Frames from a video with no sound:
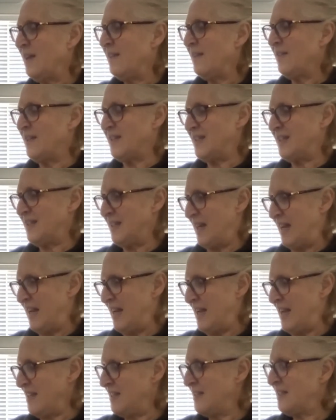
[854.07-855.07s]
the
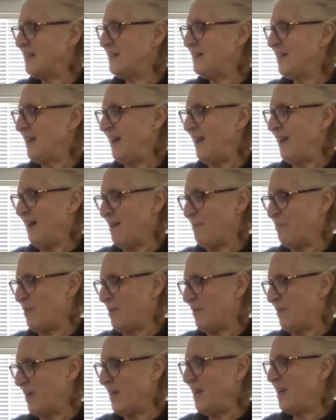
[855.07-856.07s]
stairs to the
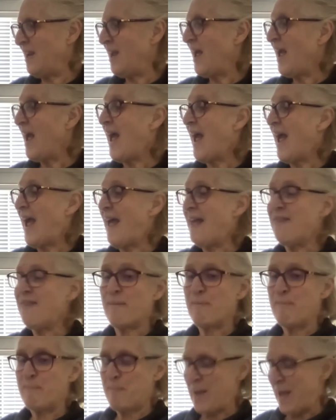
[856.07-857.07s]
library, and the
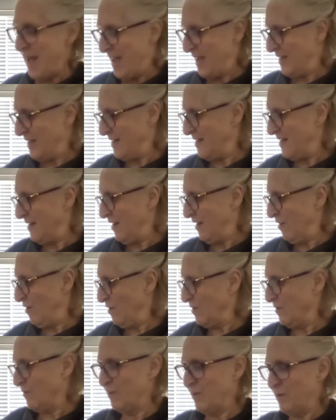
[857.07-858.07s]
bags in the
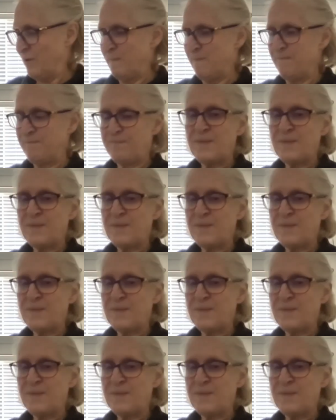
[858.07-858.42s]
locker room.